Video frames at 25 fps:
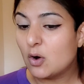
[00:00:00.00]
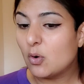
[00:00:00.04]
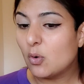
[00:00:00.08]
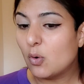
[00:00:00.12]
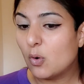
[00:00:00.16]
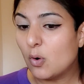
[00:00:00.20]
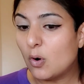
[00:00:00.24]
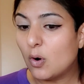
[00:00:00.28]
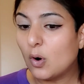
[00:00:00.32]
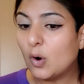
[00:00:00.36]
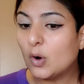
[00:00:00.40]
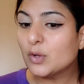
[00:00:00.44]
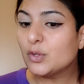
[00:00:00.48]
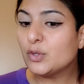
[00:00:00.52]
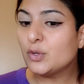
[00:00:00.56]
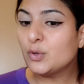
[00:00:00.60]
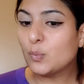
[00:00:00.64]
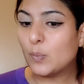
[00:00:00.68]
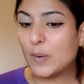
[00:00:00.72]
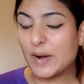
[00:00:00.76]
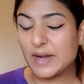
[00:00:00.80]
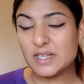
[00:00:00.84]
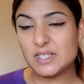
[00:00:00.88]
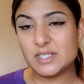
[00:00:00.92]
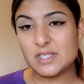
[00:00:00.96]
Or you
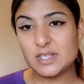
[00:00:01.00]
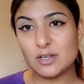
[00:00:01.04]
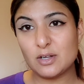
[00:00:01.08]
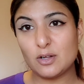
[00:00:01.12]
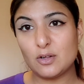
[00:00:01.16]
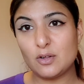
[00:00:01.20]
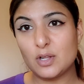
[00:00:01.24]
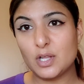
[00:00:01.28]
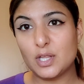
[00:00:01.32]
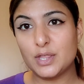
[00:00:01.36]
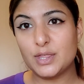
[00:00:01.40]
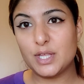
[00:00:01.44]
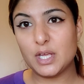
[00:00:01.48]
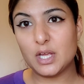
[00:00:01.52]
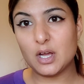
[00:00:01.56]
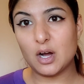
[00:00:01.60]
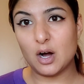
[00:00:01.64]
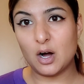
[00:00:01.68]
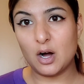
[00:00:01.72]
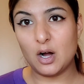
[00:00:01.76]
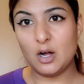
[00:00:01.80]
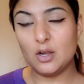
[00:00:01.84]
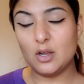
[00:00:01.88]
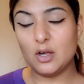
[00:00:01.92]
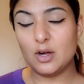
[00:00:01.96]
wait till the
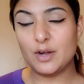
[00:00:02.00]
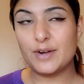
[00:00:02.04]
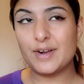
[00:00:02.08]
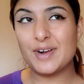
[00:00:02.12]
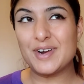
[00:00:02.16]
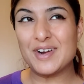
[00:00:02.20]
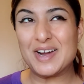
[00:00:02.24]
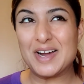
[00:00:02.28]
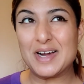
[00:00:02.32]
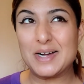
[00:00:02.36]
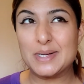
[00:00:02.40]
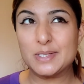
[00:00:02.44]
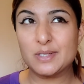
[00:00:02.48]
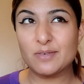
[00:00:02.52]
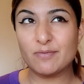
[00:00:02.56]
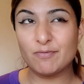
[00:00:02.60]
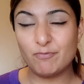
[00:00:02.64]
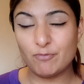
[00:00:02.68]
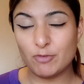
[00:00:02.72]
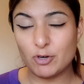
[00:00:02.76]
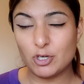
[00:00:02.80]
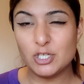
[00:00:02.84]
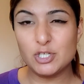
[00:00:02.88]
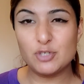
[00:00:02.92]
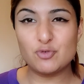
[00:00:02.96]
eyeliner has
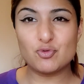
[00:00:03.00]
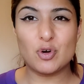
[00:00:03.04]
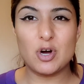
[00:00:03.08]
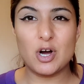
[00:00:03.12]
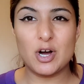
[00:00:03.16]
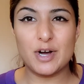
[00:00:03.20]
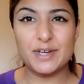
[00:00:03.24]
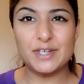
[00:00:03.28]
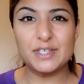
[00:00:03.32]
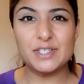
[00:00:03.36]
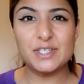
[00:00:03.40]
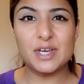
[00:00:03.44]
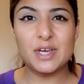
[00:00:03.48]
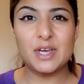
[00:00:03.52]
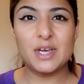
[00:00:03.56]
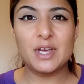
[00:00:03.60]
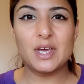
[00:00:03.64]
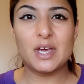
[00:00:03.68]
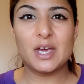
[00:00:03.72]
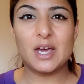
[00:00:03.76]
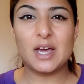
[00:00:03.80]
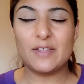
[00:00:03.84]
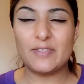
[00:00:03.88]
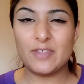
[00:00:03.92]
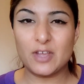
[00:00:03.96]
fully dried
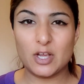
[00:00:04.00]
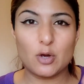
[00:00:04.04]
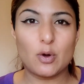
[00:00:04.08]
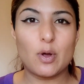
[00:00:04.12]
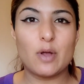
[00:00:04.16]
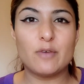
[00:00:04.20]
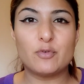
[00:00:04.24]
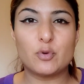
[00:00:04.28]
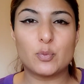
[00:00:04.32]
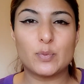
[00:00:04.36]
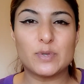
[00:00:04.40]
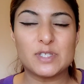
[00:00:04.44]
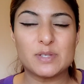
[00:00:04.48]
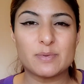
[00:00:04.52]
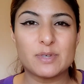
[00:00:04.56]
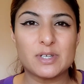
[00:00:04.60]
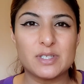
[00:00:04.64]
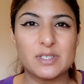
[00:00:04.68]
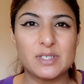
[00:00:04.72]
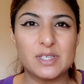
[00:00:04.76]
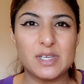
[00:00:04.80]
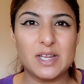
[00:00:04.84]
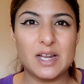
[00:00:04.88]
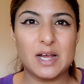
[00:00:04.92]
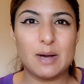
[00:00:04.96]
and then go over it with some
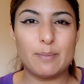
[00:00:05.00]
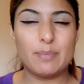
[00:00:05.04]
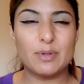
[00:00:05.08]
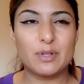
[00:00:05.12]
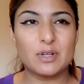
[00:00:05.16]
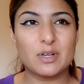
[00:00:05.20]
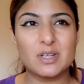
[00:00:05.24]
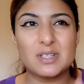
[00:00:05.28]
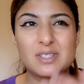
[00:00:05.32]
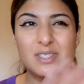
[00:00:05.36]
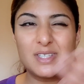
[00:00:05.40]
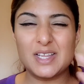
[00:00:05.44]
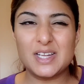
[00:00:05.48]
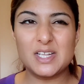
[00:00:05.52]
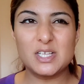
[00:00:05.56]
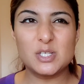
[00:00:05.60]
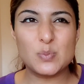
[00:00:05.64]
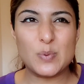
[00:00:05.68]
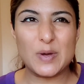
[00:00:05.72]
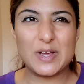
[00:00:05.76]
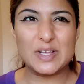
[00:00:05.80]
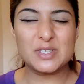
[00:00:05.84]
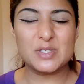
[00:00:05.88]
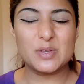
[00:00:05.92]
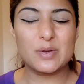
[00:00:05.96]
concealer. But the concealer's
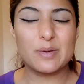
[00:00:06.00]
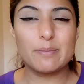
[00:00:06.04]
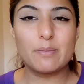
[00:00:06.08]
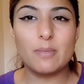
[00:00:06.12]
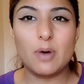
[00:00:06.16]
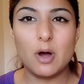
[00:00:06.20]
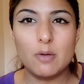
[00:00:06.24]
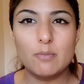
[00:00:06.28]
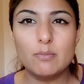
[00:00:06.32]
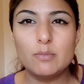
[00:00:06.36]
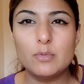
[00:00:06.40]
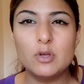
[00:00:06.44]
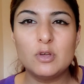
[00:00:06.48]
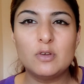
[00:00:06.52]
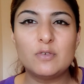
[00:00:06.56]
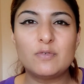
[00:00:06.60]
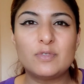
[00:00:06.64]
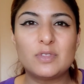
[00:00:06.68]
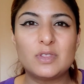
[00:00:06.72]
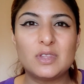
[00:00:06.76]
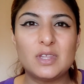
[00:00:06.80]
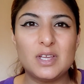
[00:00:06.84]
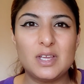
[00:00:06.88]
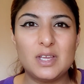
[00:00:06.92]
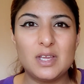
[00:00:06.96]
wet, so it might
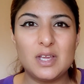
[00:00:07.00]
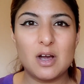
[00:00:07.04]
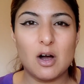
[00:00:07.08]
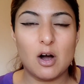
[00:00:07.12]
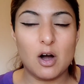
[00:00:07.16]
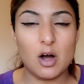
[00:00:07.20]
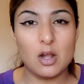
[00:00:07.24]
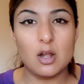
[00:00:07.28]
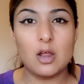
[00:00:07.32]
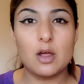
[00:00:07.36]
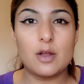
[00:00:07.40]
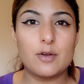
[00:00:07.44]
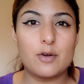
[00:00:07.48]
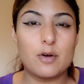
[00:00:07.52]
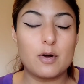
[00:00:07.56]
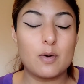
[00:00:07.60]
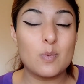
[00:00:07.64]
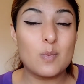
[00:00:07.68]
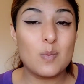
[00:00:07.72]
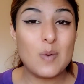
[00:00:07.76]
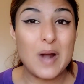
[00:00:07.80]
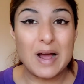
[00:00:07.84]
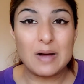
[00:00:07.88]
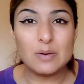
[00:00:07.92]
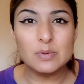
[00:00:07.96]
move the eyeliner
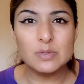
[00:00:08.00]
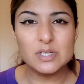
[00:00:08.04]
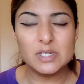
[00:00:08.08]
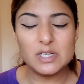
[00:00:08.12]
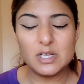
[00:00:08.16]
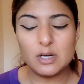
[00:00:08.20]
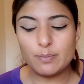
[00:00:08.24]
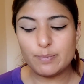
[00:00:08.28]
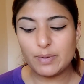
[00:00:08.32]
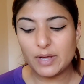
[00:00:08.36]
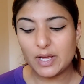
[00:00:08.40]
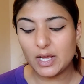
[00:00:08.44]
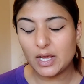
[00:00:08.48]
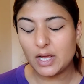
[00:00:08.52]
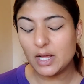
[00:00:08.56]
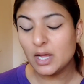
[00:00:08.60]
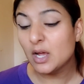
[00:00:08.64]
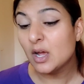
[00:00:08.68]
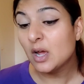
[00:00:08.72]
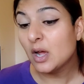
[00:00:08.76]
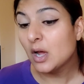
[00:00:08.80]
around a little bit.